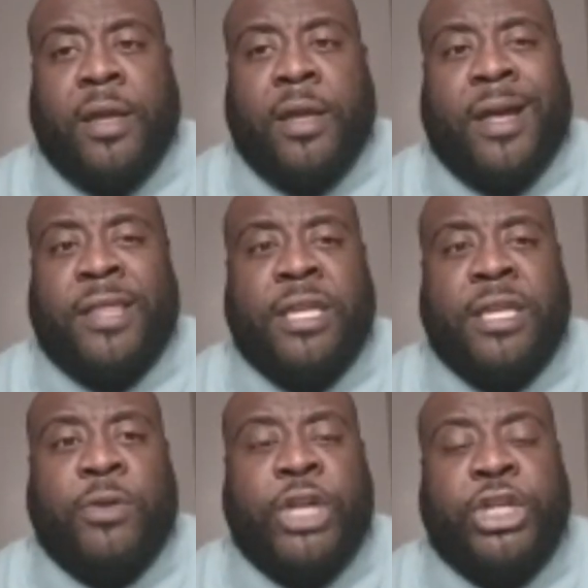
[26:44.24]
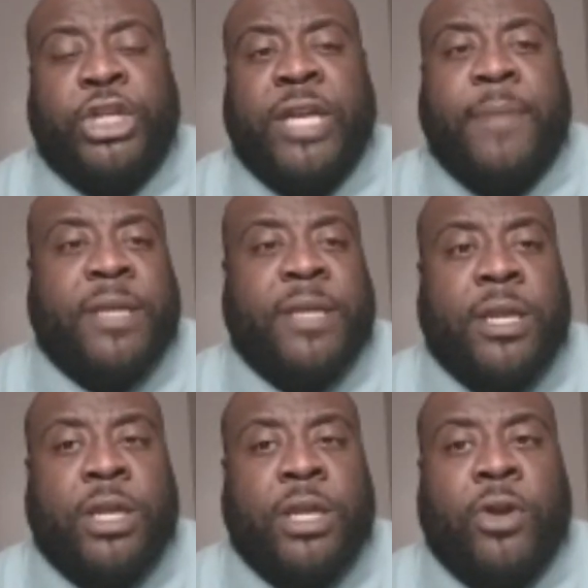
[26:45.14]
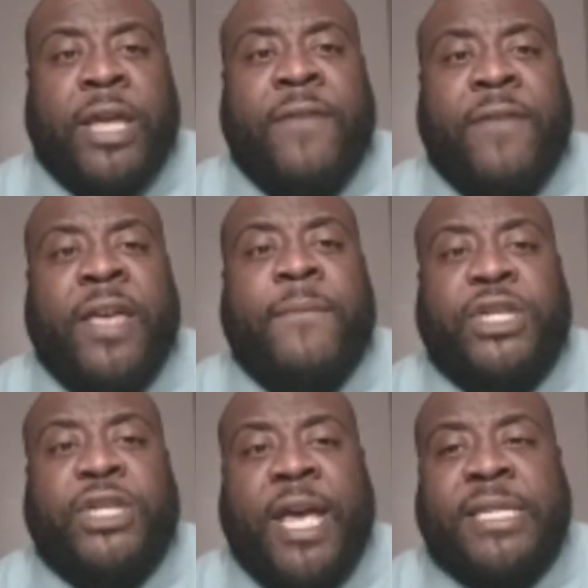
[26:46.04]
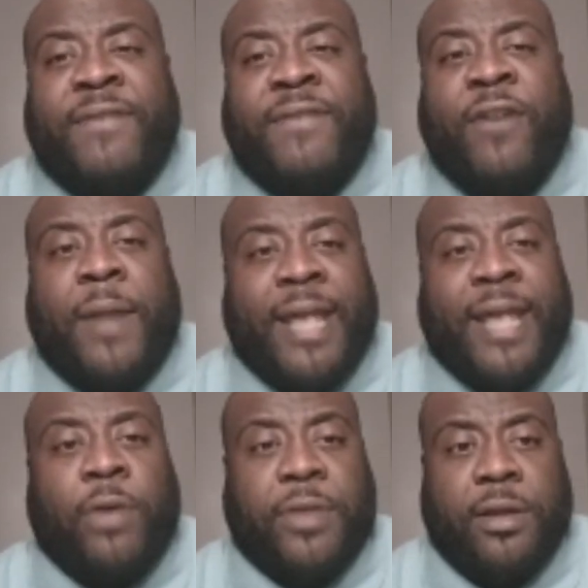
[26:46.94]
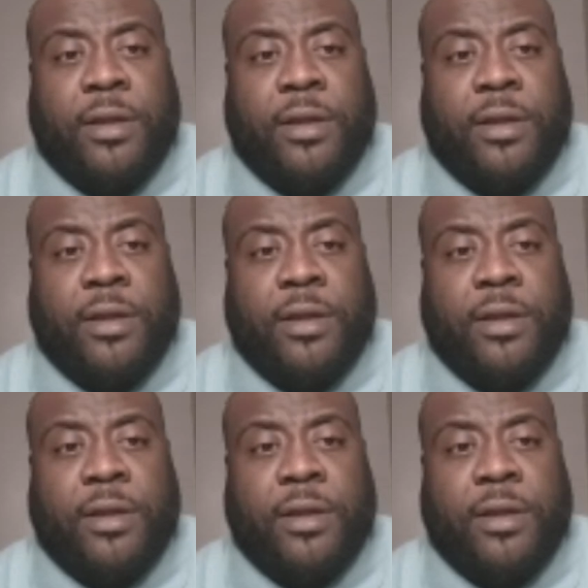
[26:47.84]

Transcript: I think they should have gave him to the end of the year. Give them a chance to have everybody healthy.